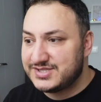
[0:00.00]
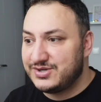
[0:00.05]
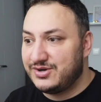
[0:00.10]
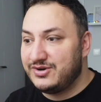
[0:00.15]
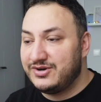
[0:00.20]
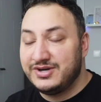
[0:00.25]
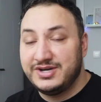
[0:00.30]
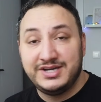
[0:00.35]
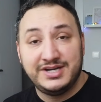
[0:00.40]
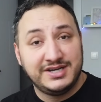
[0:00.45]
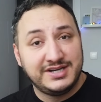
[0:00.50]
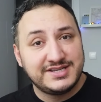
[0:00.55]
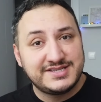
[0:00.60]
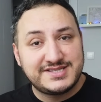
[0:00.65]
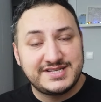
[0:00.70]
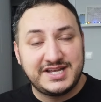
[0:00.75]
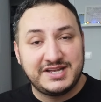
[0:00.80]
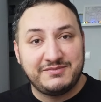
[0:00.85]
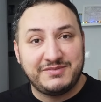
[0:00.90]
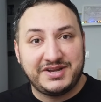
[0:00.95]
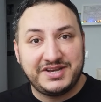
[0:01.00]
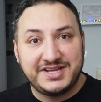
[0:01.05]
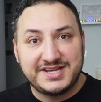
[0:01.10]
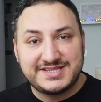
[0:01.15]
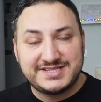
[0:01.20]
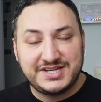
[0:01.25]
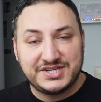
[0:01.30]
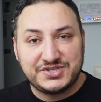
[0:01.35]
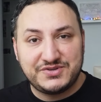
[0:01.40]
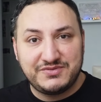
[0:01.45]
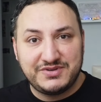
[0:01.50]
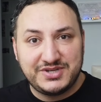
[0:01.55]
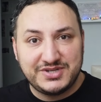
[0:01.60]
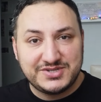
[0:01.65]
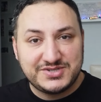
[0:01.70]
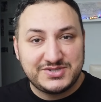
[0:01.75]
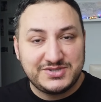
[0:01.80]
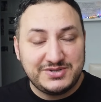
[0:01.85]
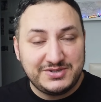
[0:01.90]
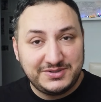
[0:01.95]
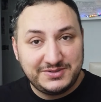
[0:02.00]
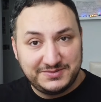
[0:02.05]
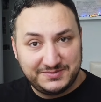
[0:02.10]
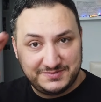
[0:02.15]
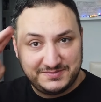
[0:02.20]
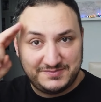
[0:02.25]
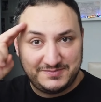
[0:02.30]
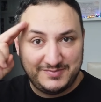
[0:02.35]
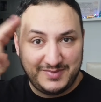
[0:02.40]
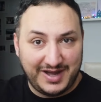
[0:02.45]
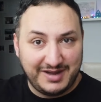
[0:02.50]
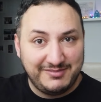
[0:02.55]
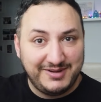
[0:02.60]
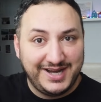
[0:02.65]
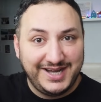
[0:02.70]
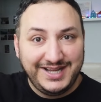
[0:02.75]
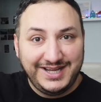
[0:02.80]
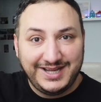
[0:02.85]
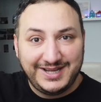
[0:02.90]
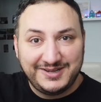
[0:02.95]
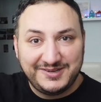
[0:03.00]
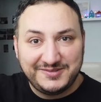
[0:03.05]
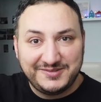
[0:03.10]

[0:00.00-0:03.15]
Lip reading: So, see you in my next reaction videos too. Bye-bye.